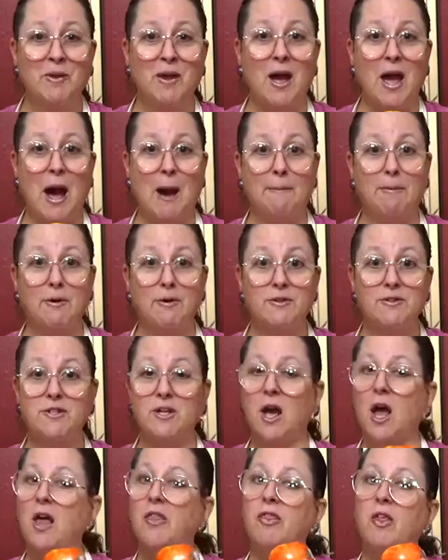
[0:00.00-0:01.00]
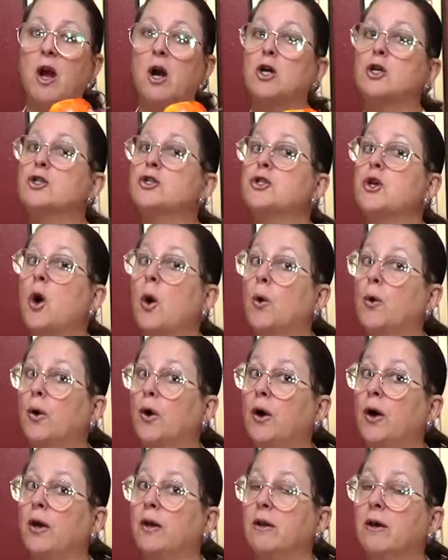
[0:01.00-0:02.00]
apples, and they're so
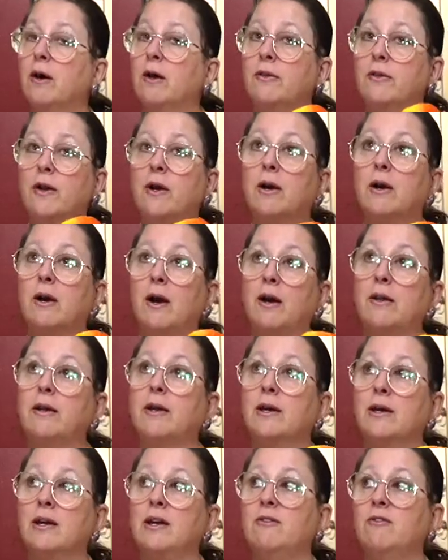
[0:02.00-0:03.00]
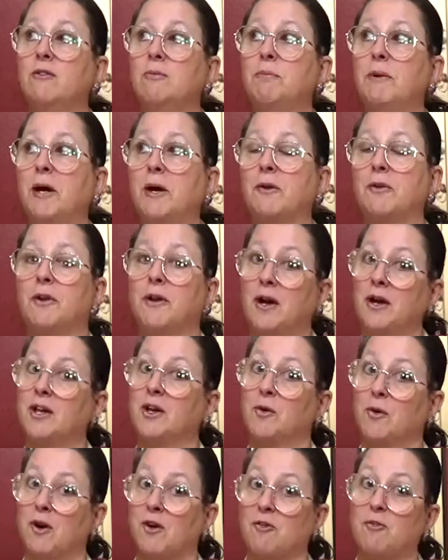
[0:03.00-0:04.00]
good. They're, I think, even better than Honey
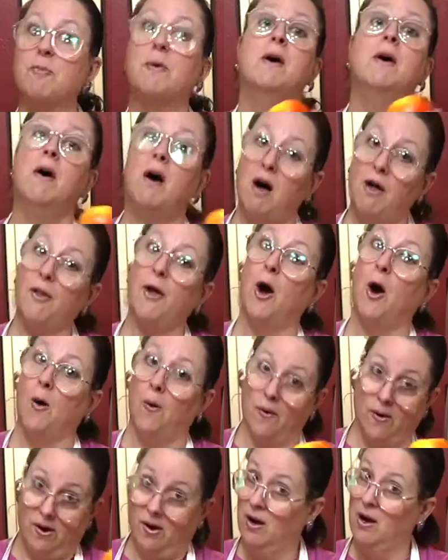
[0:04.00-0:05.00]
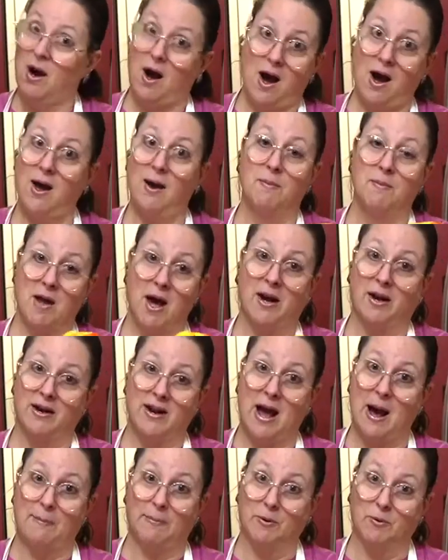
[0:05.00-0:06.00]
Crisp. Although I'm not
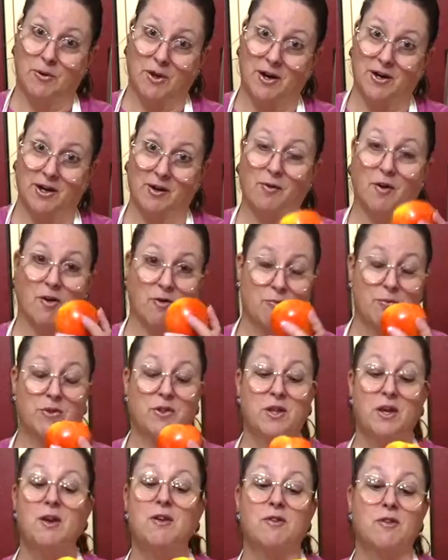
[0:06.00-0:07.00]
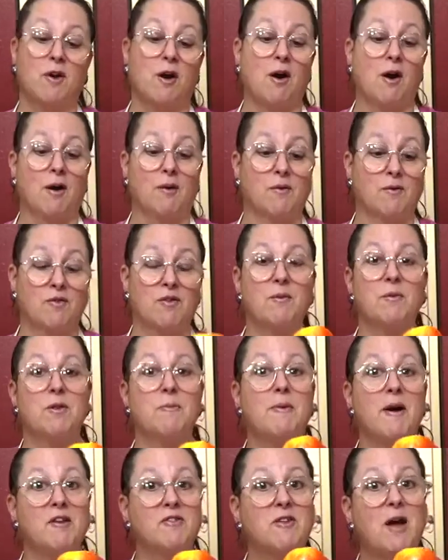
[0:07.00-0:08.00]
unhappy with Honey Crisp, but these are some of the
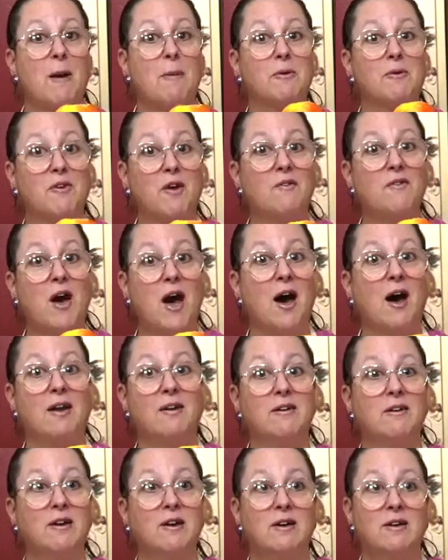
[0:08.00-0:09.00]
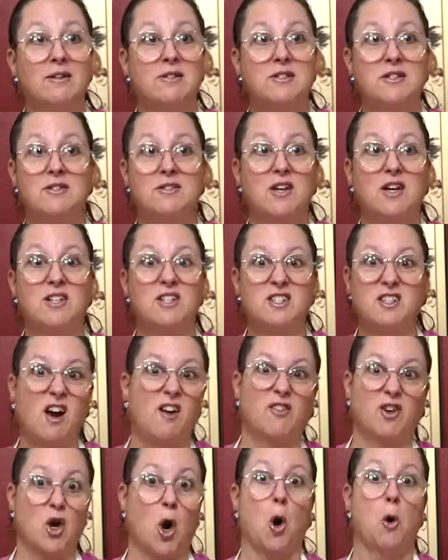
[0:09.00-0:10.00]
best apples I've had since I
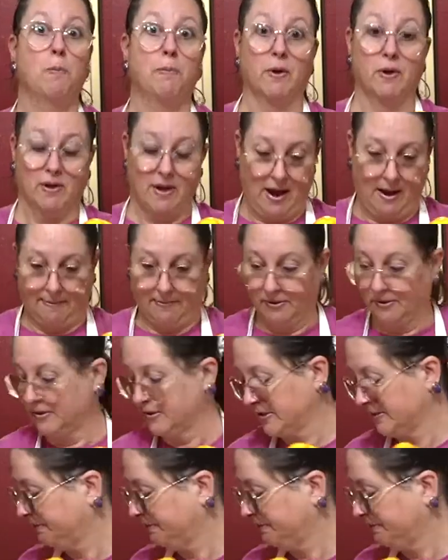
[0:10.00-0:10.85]
discovered opal apples.